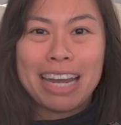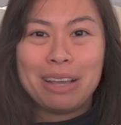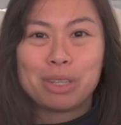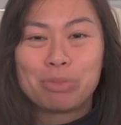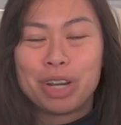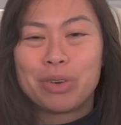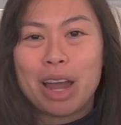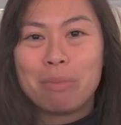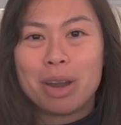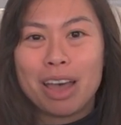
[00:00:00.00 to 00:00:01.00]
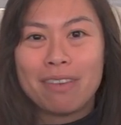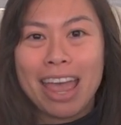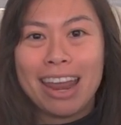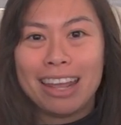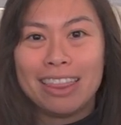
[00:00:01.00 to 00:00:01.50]
My name's Sabrina Ramonov,
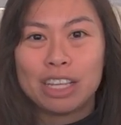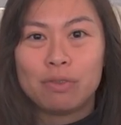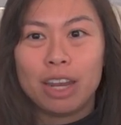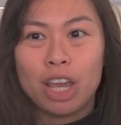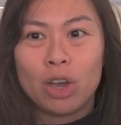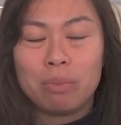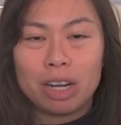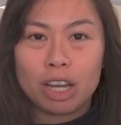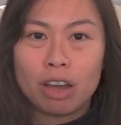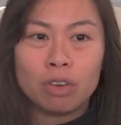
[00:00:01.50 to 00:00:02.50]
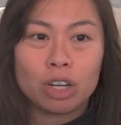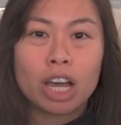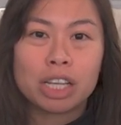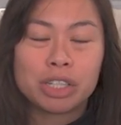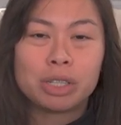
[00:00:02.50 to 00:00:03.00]
and in this video, I'm going to cover
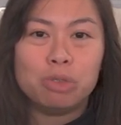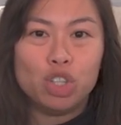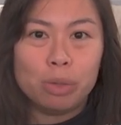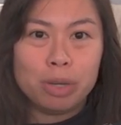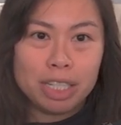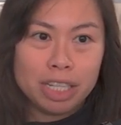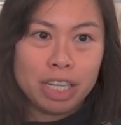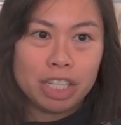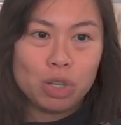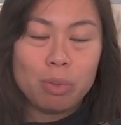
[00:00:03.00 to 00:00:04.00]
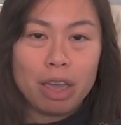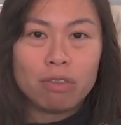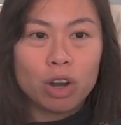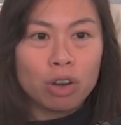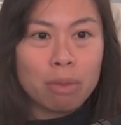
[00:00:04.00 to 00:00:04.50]
custom GPTs. You may
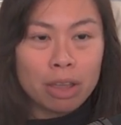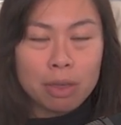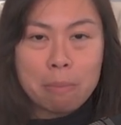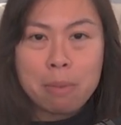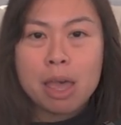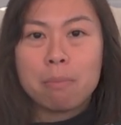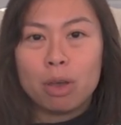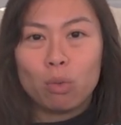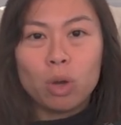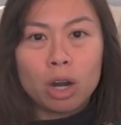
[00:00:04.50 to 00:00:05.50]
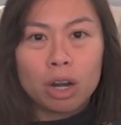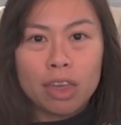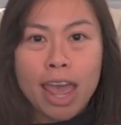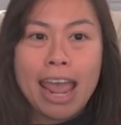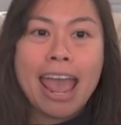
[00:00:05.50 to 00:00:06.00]
have heard about them, but what
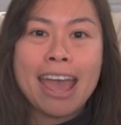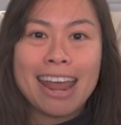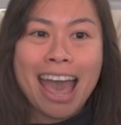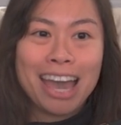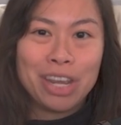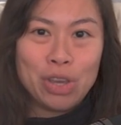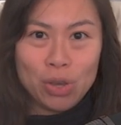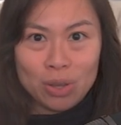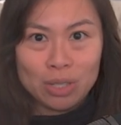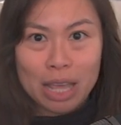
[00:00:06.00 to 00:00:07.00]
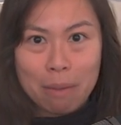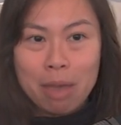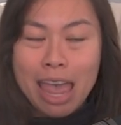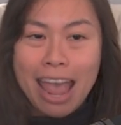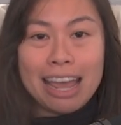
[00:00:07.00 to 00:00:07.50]
are they and how do you use
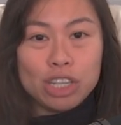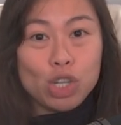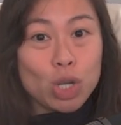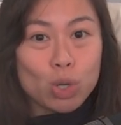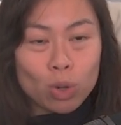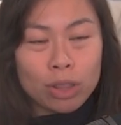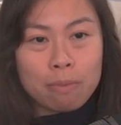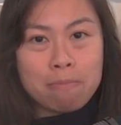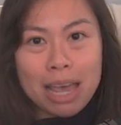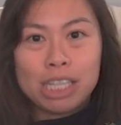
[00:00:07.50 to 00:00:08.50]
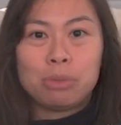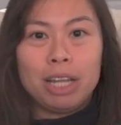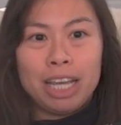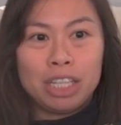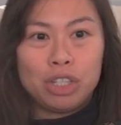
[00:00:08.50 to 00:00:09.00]
them? And as usual, the best
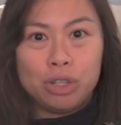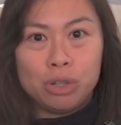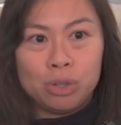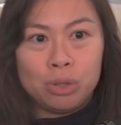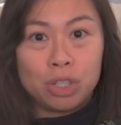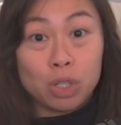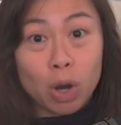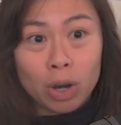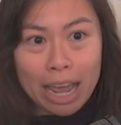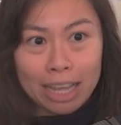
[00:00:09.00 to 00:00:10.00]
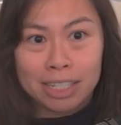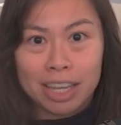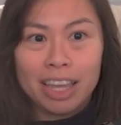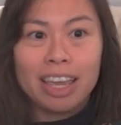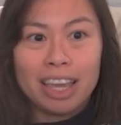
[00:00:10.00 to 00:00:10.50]
place to start
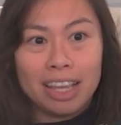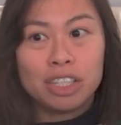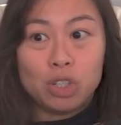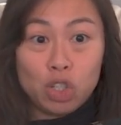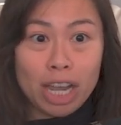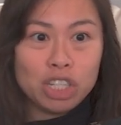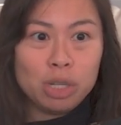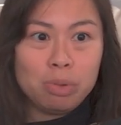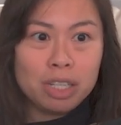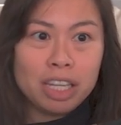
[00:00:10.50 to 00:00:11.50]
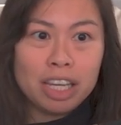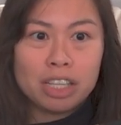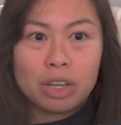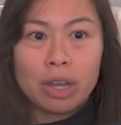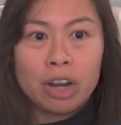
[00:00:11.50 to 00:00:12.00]
asking is
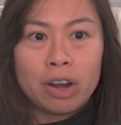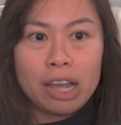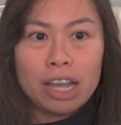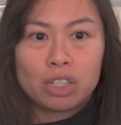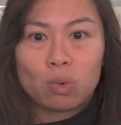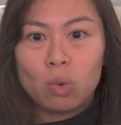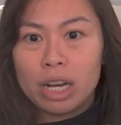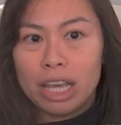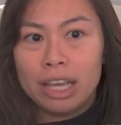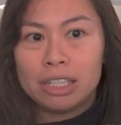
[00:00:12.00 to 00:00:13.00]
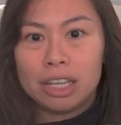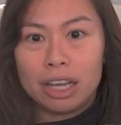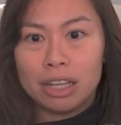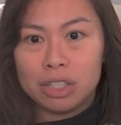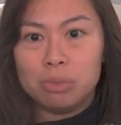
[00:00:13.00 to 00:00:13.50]
ChatGPT. So here I ask, what is
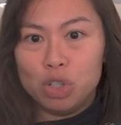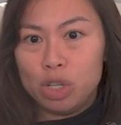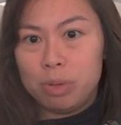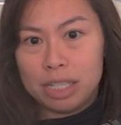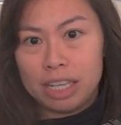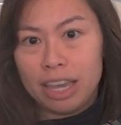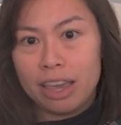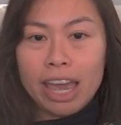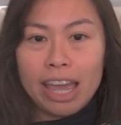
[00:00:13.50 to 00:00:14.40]
a custom GPT?